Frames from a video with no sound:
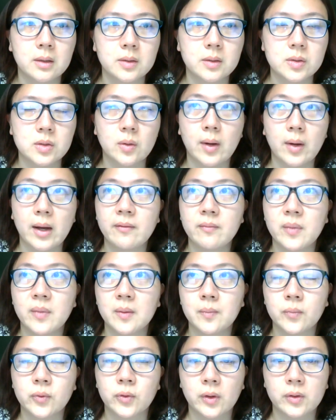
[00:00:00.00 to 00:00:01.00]
So I've
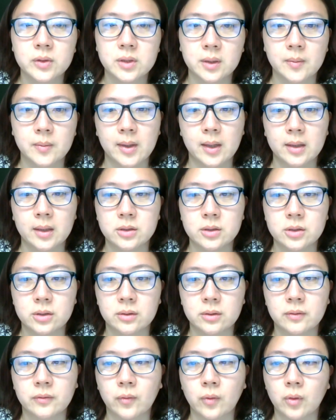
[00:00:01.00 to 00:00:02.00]
been project
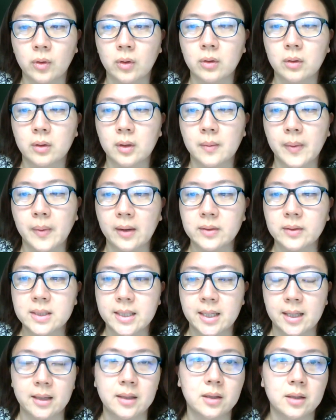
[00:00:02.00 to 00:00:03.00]
manager for about
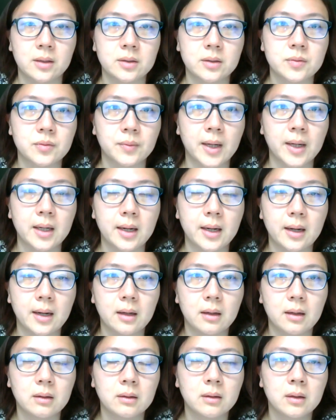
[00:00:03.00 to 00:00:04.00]
10 years right
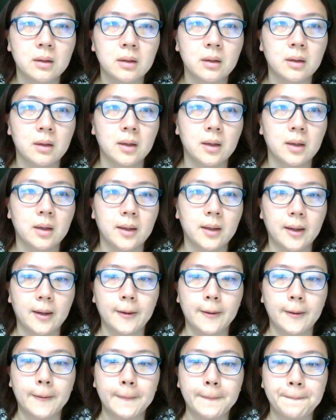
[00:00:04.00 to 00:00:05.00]
now.
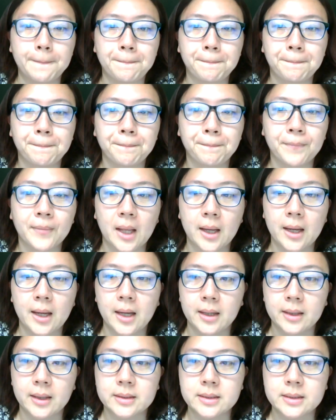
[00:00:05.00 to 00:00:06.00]

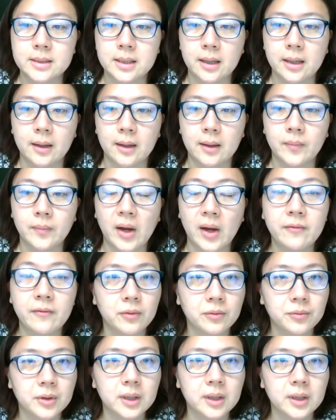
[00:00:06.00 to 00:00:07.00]
And I
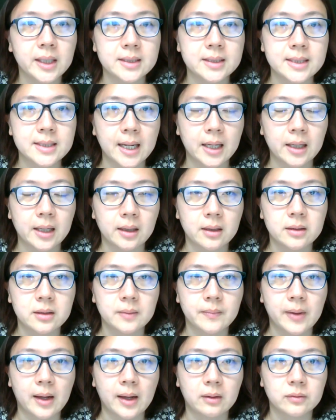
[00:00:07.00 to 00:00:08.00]
feel really excited
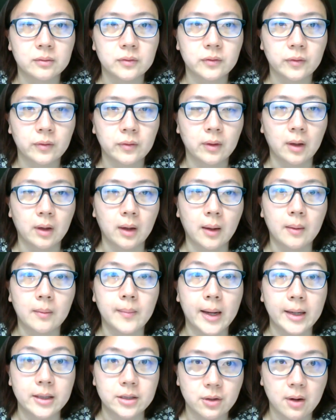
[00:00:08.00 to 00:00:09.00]
about
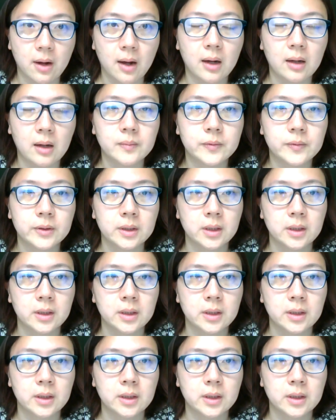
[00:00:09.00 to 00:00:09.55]
my job,